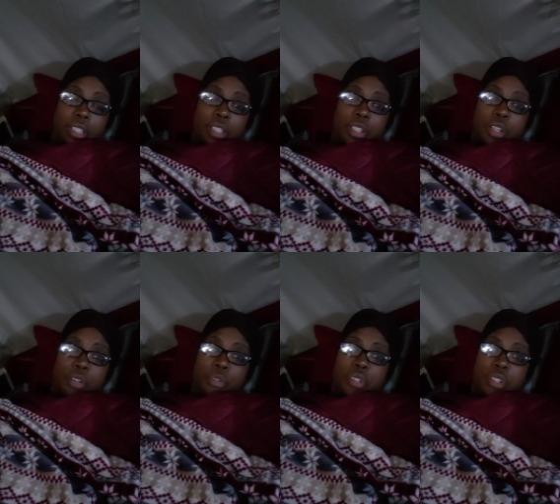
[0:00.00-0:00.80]
You
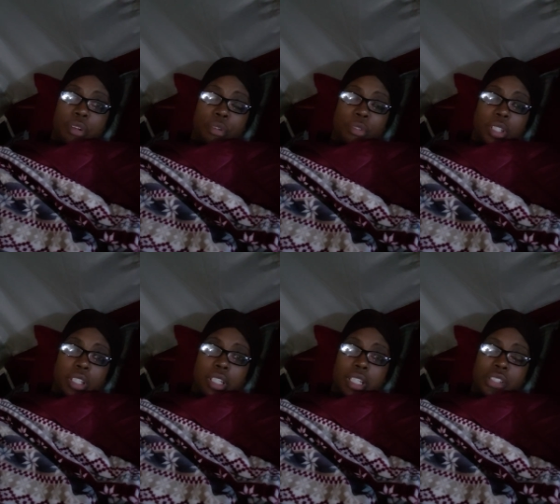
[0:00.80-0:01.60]
know, so
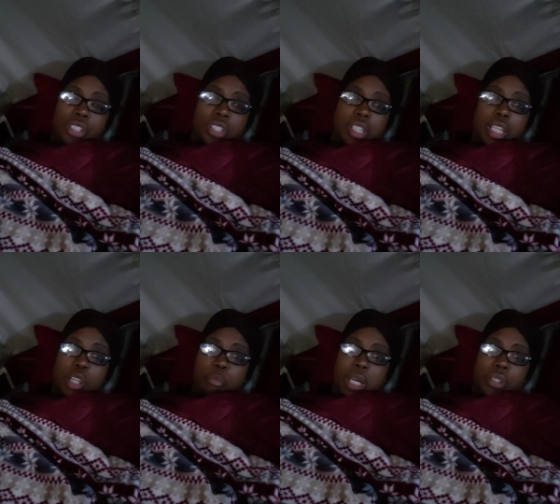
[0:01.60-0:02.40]
just
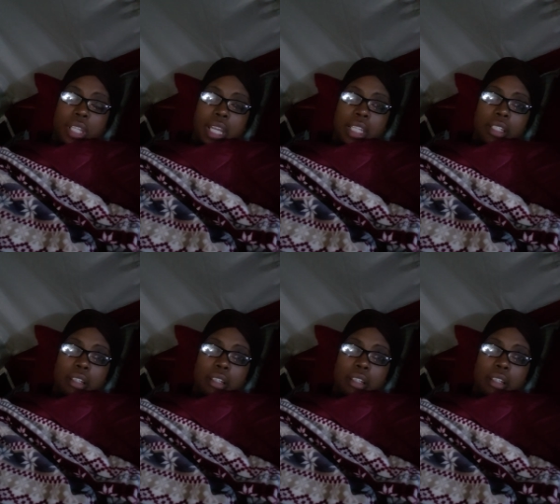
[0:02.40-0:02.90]
think about that.